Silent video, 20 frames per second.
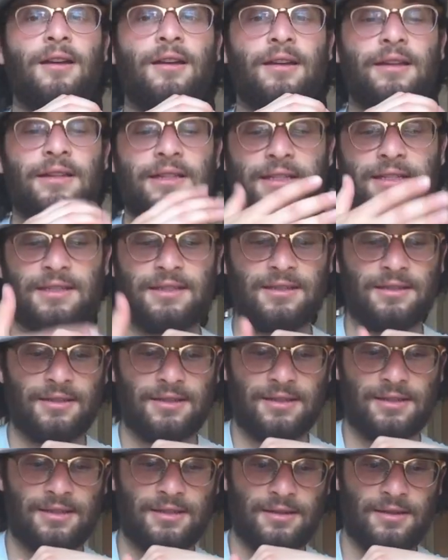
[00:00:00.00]

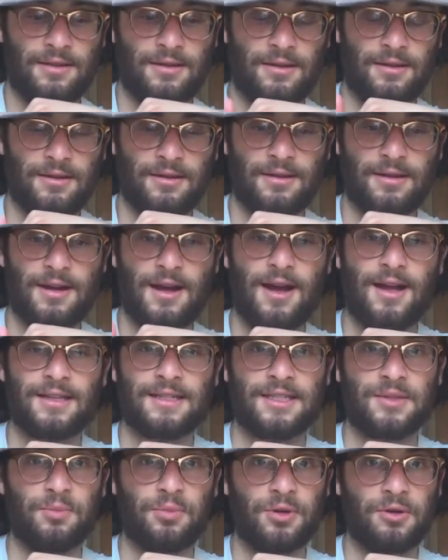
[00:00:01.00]
It's a
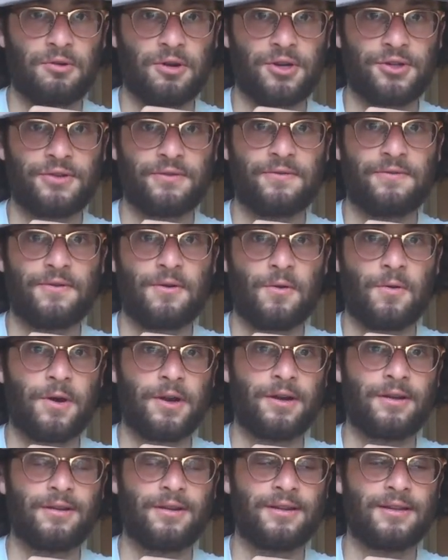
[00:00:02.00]
constant progression
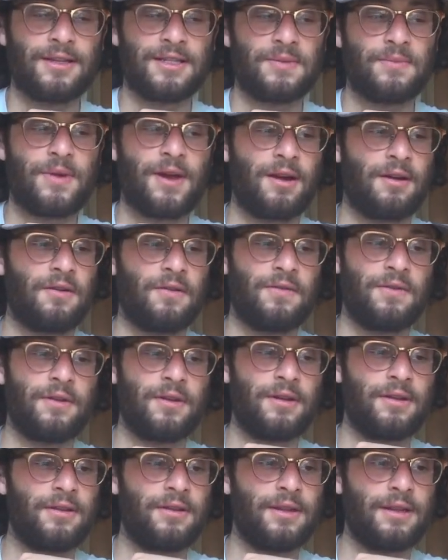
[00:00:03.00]
forward. It doesn't matter if
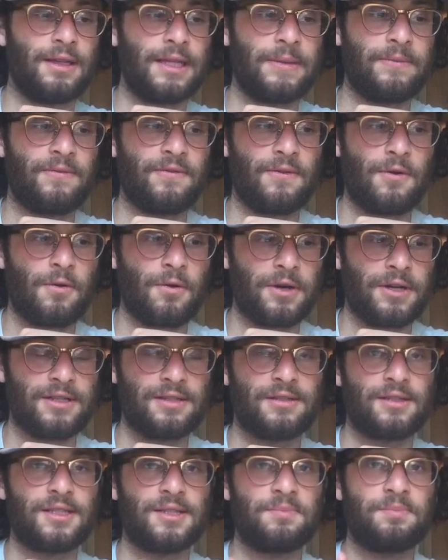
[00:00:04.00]
the leap forward
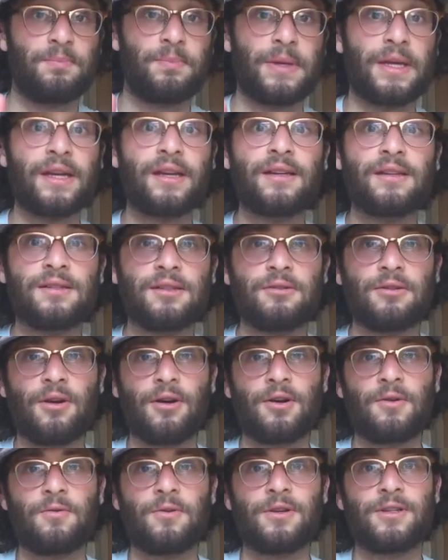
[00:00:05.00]
isn't as big as you
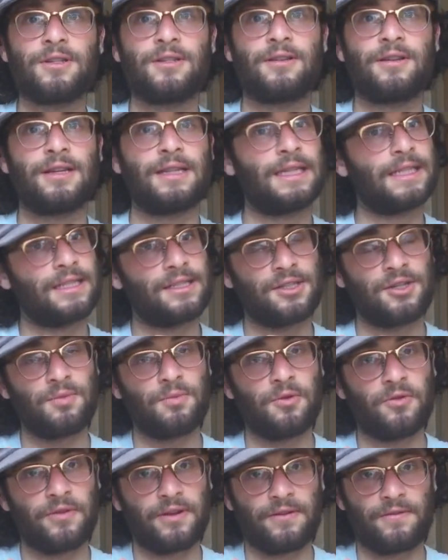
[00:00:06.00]
thought it was. At least you're
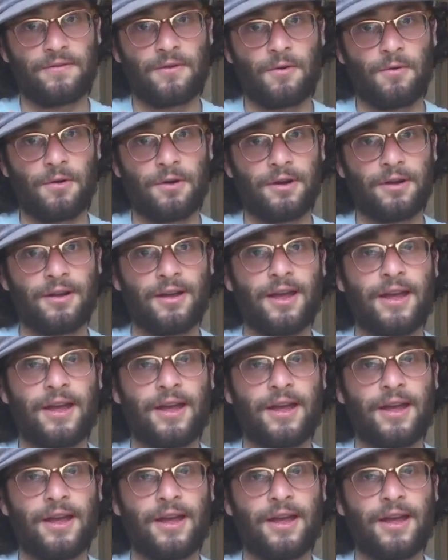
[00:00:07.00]
moving forward.